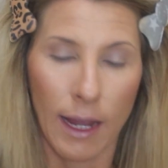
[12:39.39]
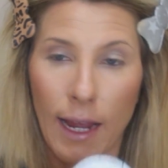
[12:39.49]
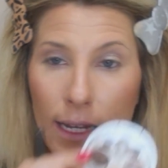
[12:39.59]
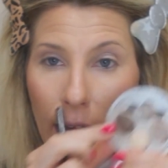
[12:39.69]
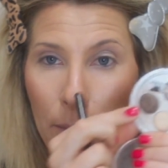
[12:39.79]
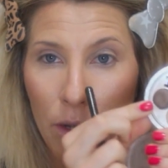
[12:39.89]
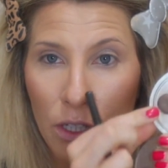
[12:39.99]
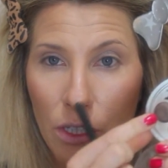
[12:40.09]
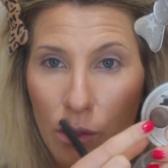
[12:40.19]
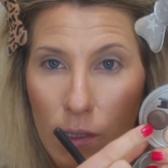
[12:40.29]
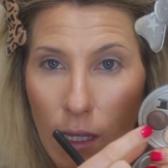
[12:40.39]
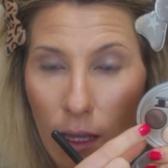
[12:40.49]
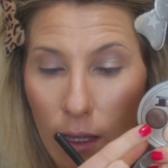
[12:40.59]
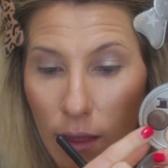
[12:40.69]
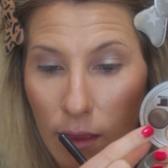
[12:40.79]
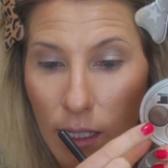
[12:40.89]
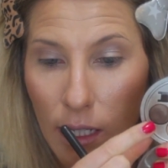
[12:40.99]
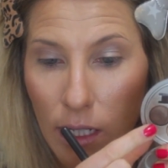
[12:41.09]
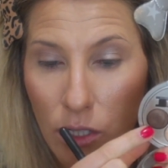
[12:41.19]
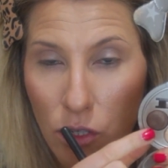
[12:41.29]
And I'm going to use
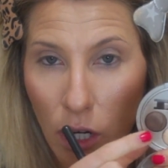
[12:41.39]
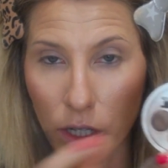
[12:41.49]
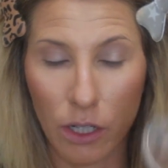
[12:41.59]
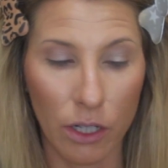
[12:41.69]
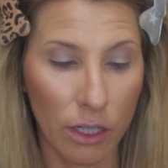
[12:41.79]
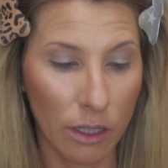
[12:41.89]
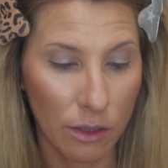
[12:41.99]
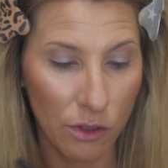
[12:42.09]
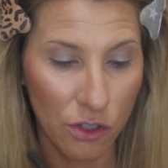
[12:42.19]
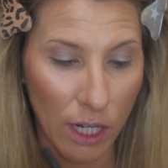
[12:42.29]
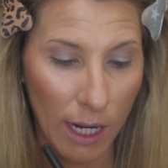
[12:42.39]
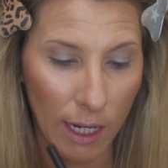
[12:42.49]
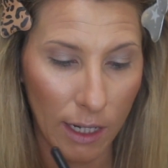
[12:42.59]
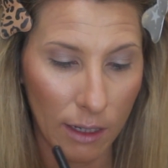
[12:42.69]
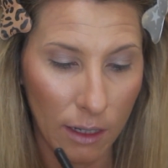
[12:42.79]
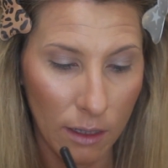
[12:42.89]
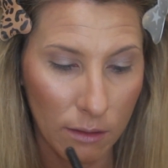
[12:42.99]
the darker shade.